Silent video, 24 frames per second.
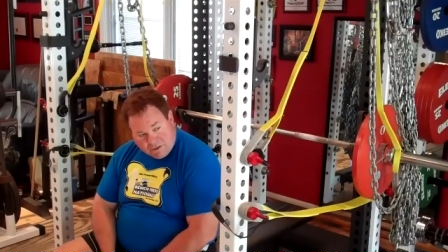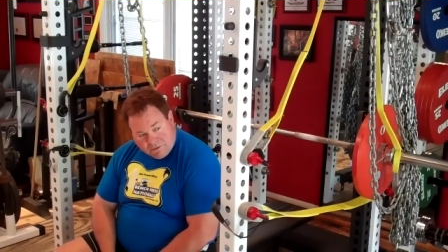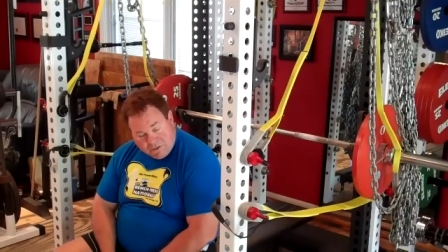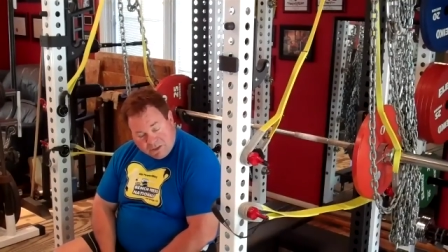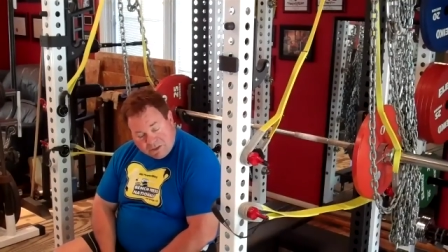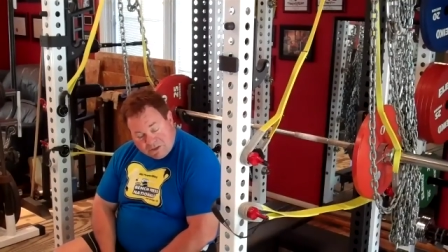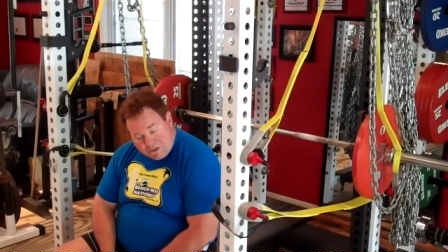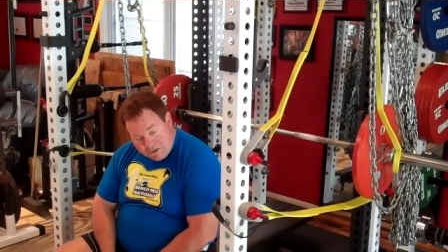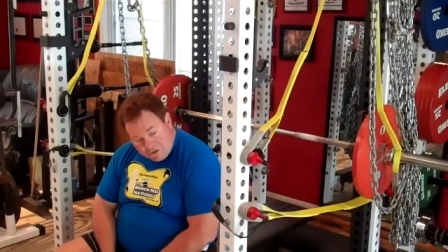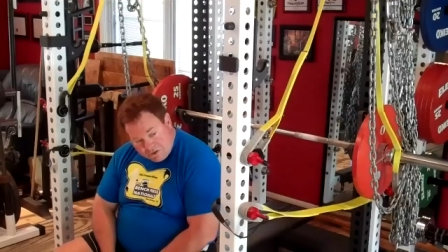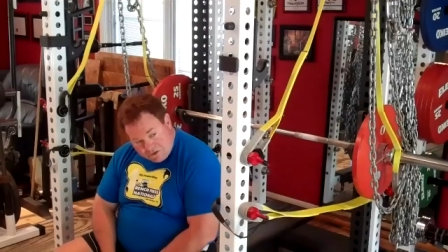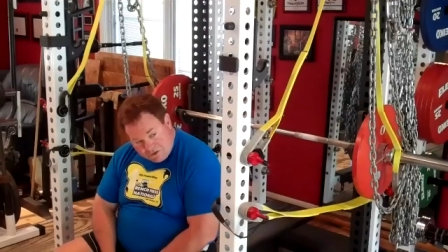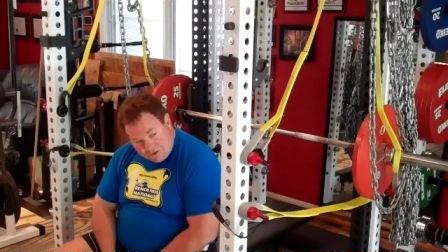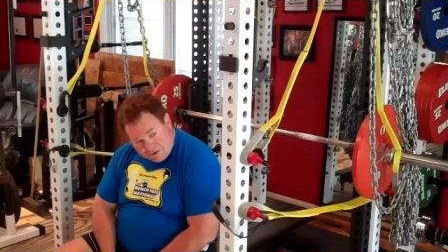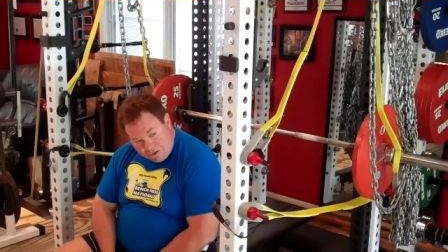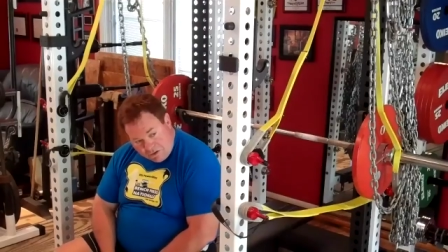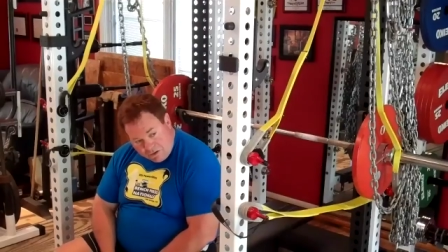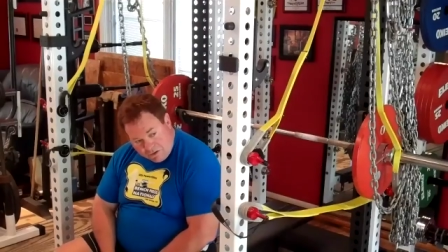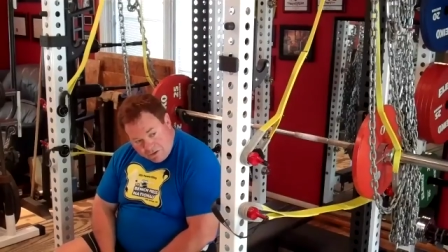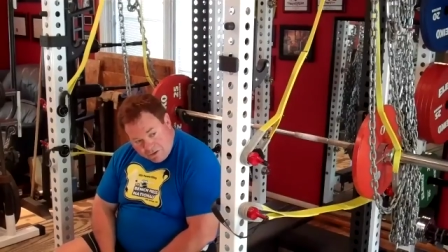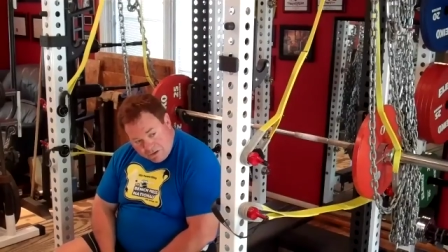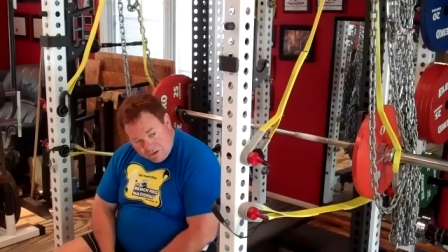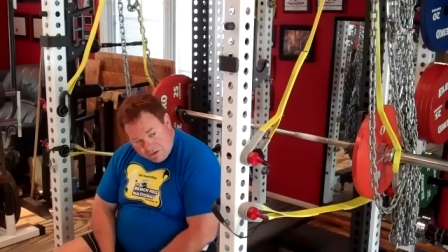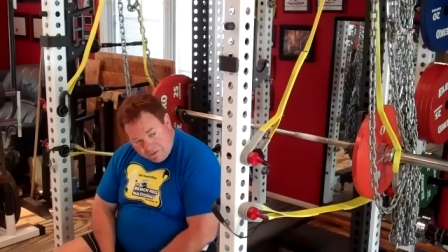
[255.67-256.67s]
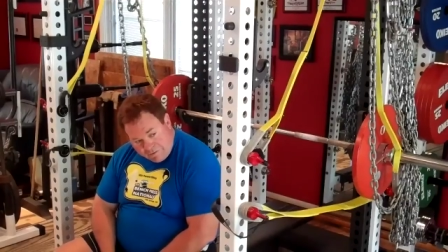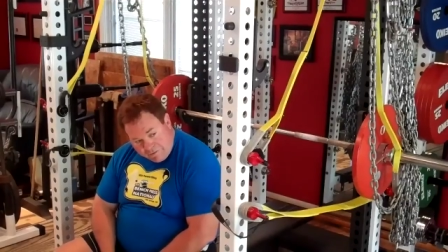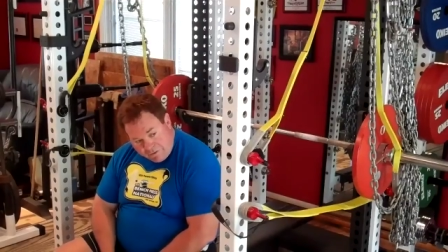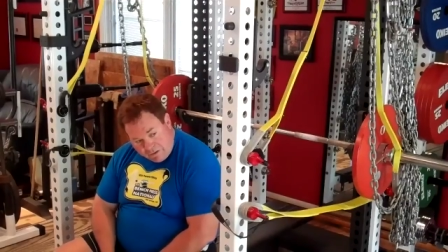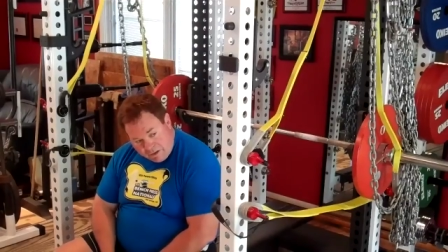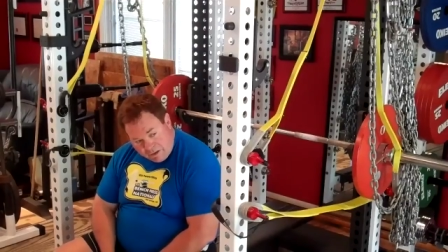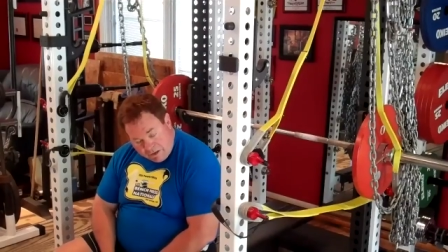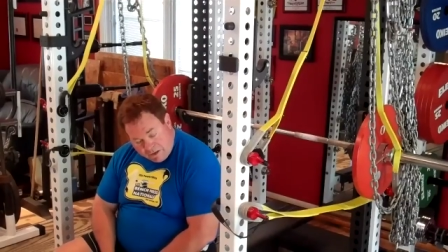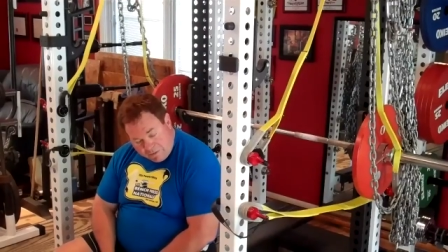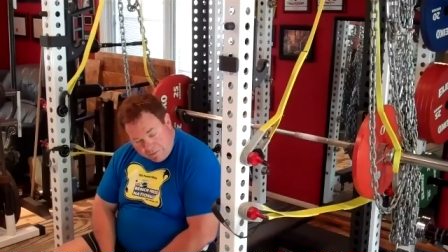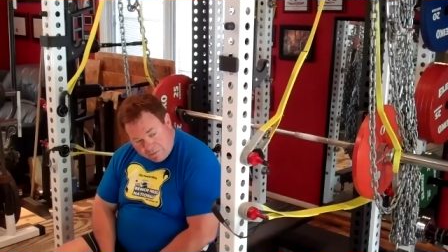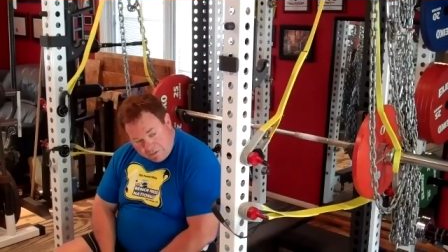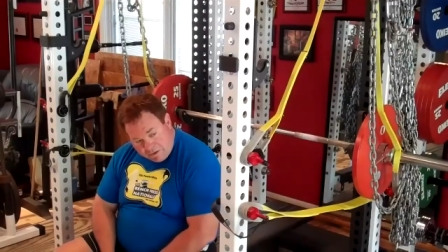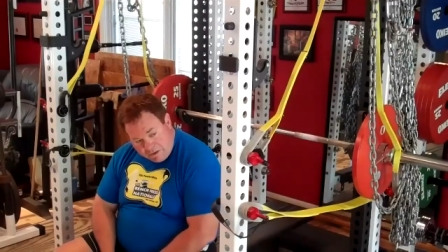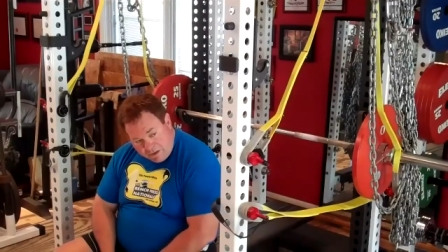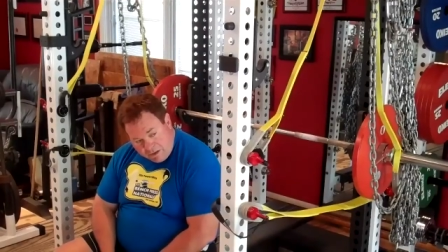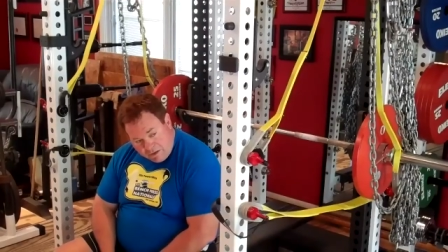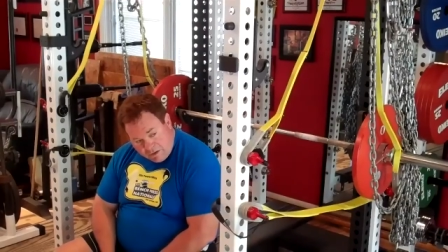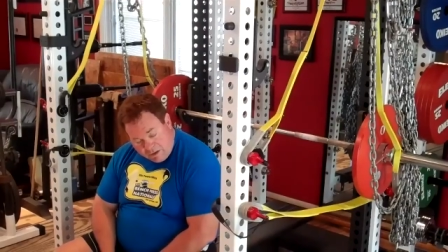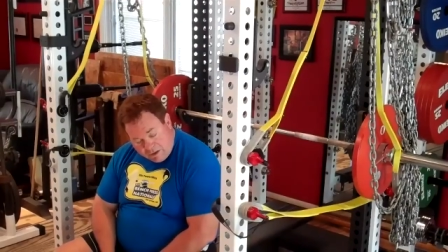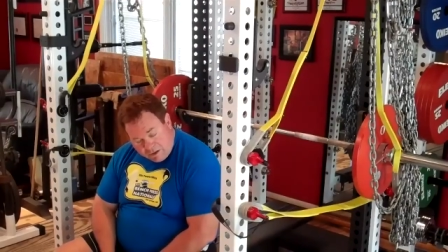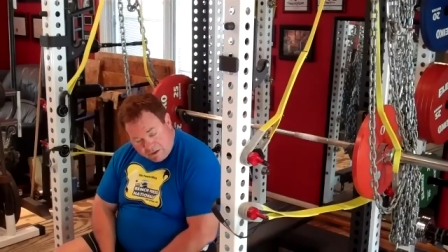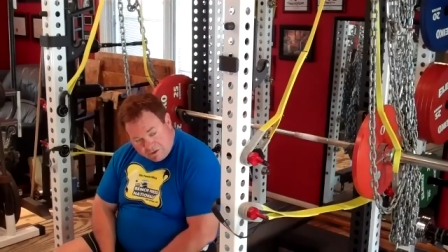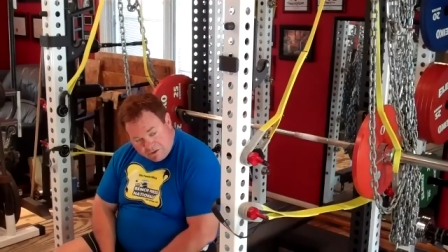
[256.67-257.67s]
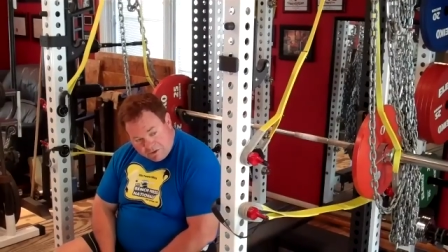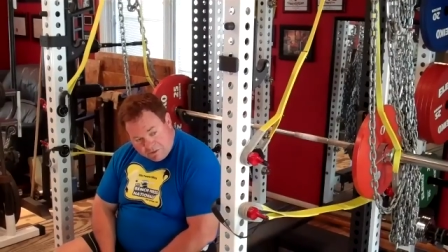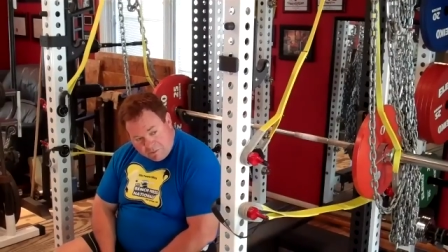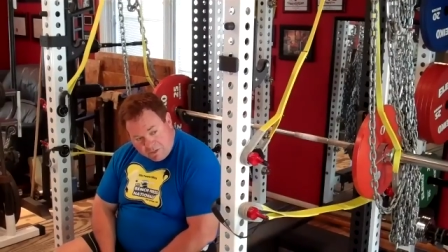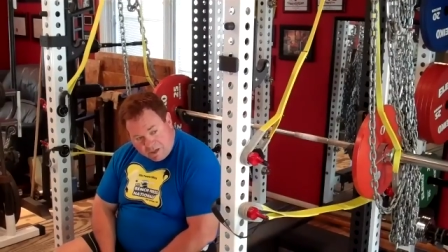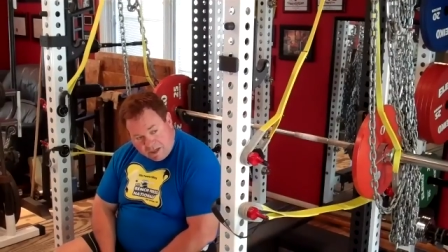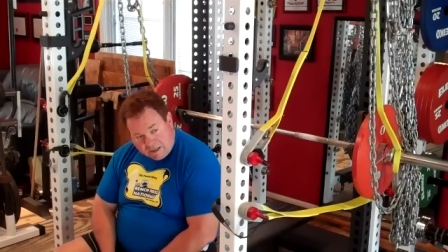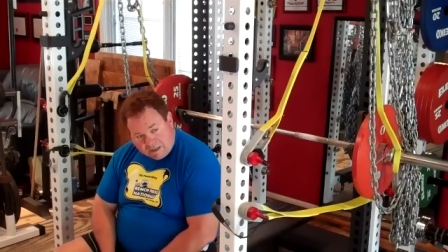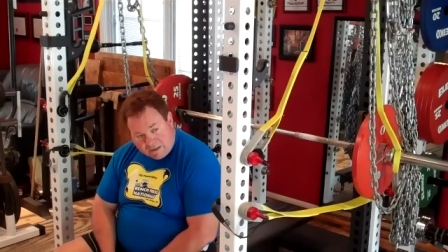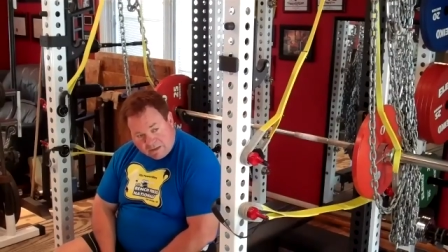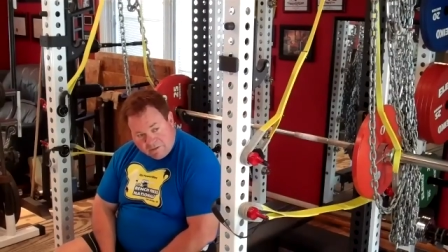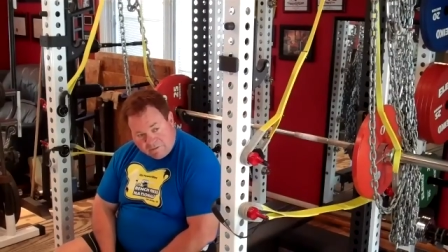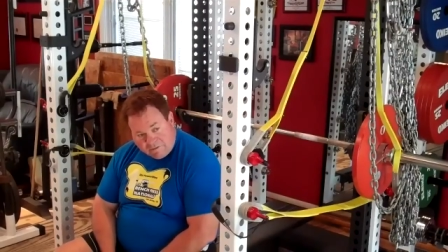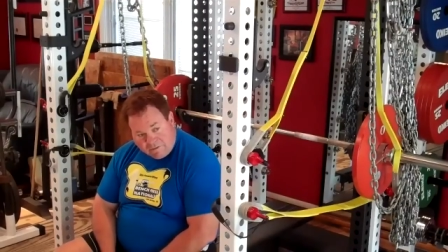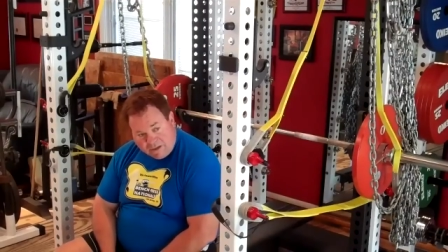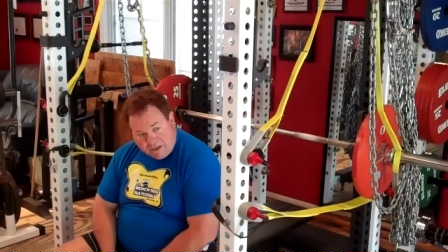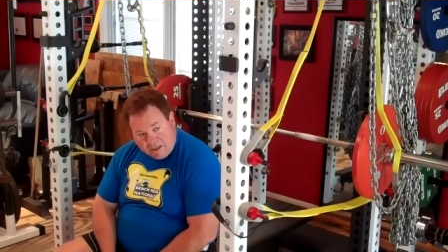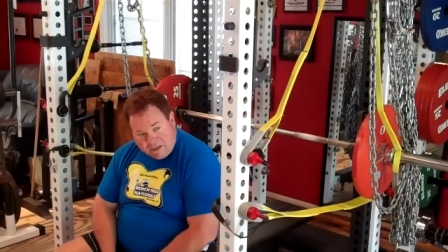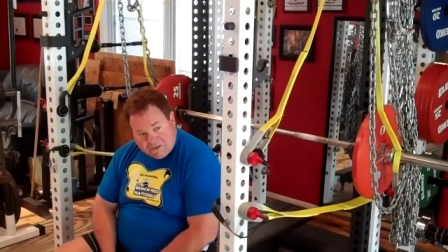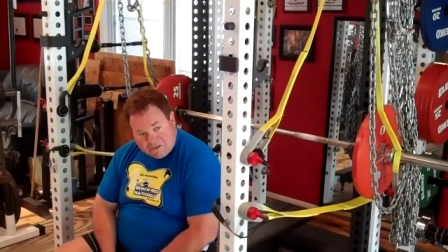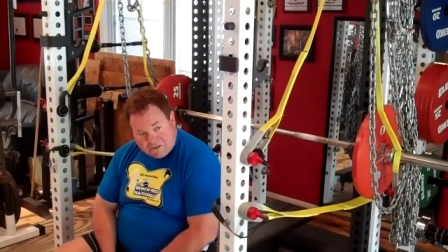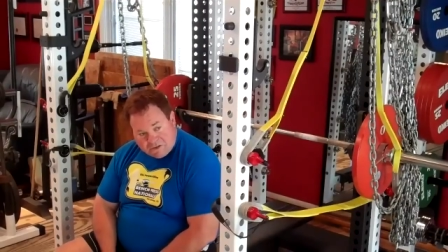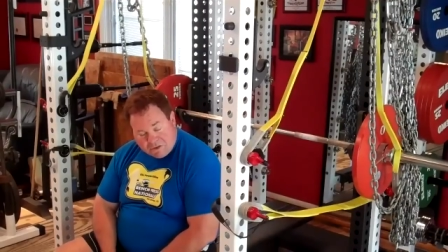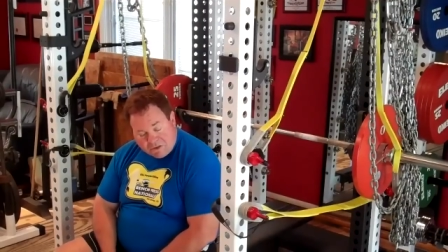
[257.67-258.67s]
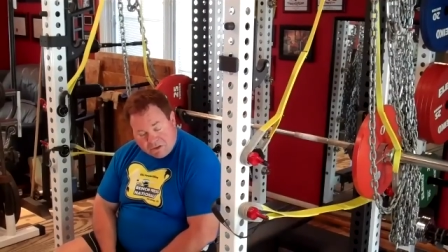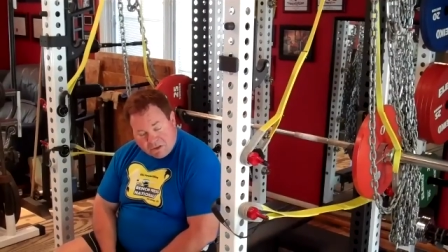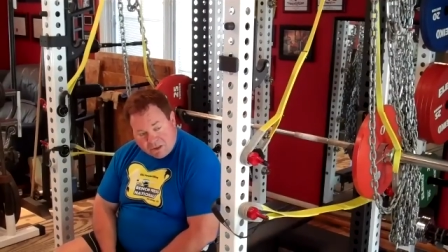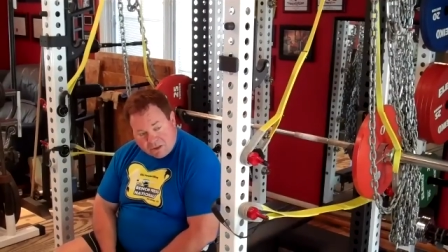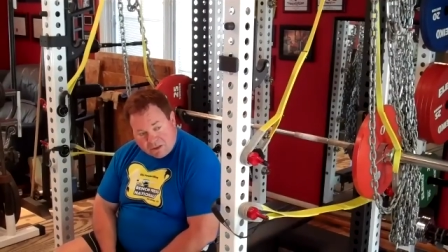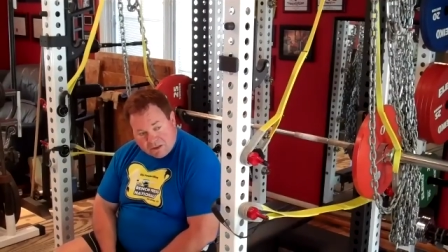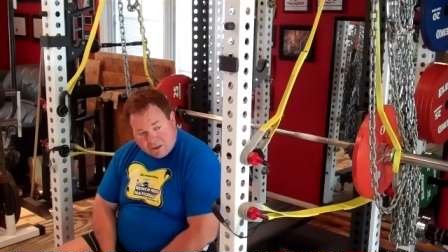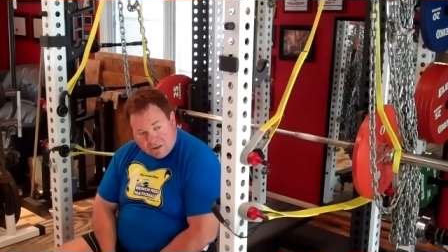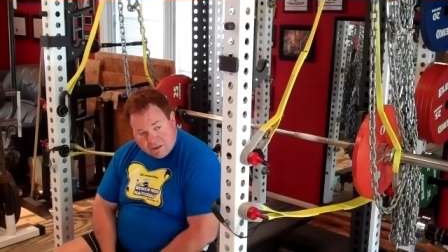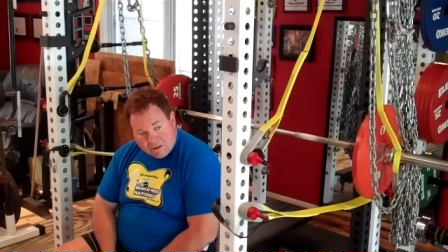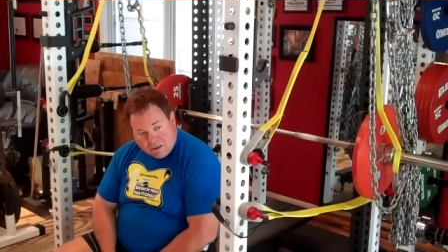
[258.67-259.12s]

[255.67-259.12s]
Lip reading: Richard Sorin developed the auto spot device so that